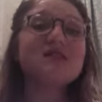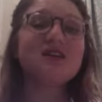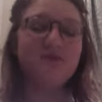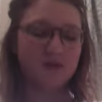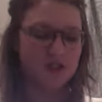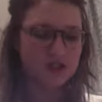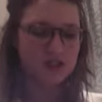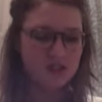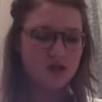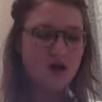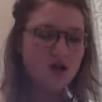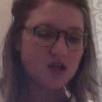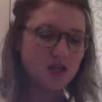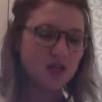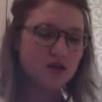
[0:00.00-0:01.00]
I'm just
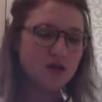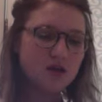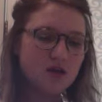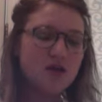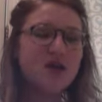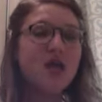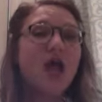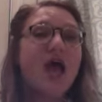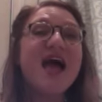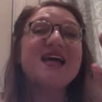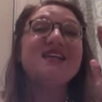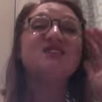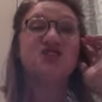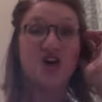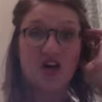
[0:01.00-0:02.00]
talking
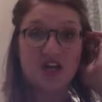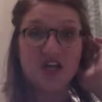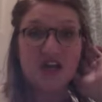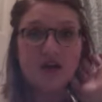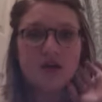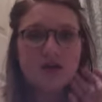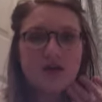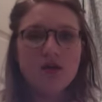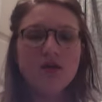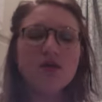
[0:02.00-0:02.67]
and talking.